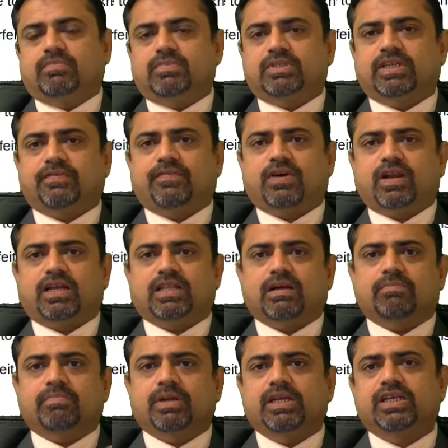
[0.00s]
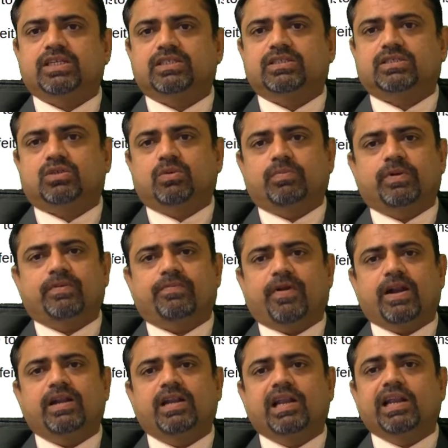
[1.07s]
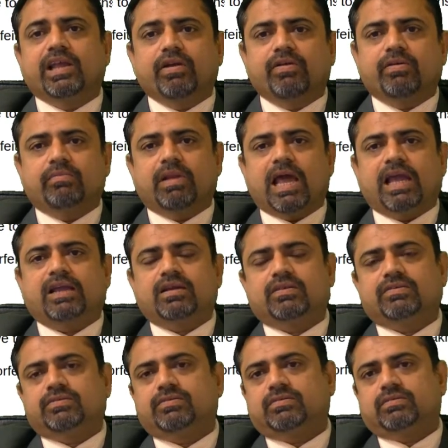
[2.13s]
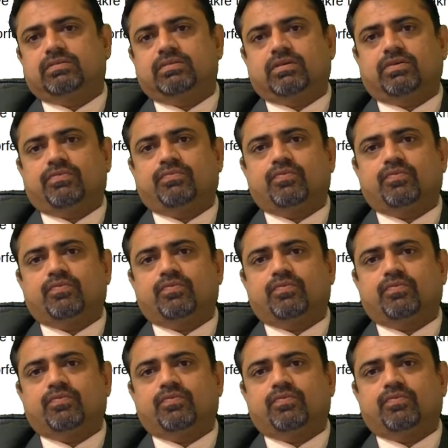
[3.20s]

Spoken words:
say for example his stupid friend didn't give him like 10